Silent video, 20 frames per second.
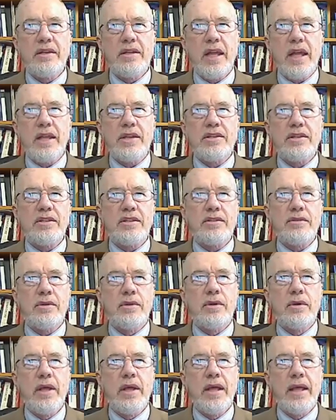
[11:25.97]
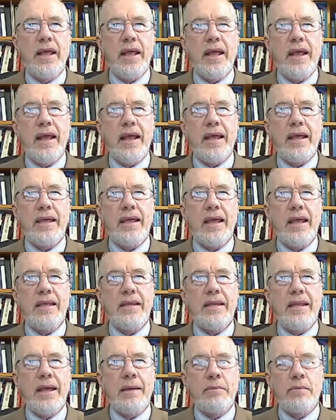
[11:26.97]
takes us through
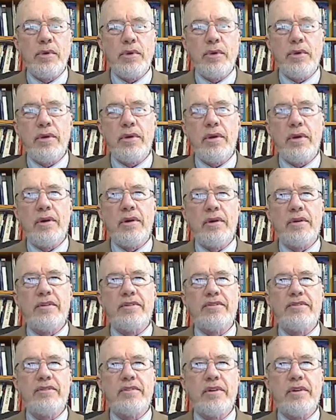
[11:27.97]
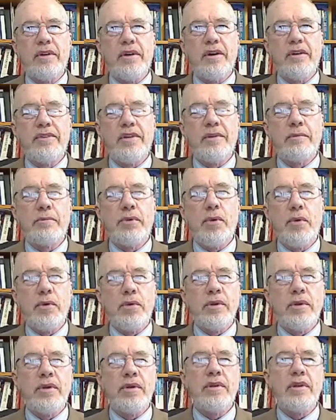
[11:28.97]
a number of
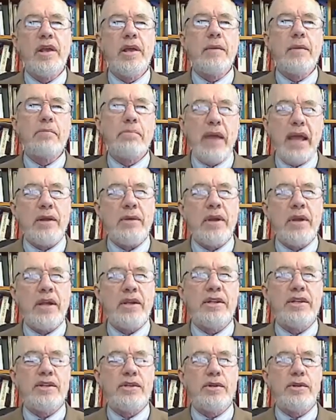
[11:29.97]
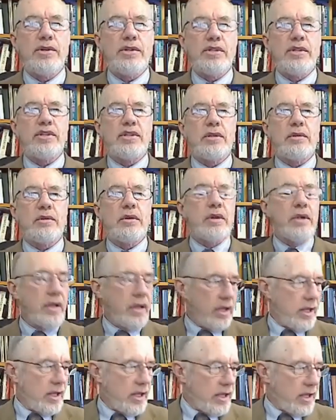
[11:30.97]
important background issues and so
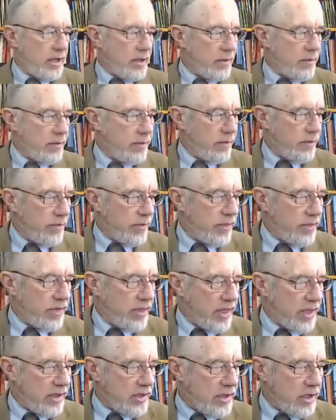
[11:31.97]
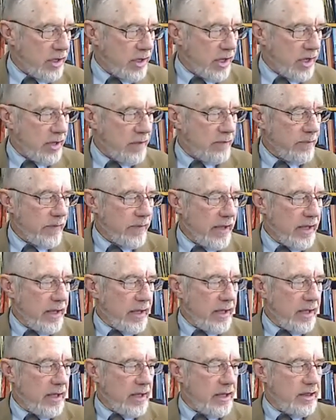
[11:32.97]
on. Things like
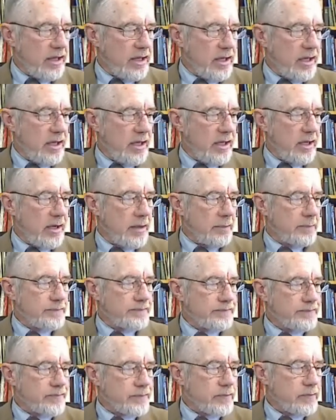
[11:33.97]
the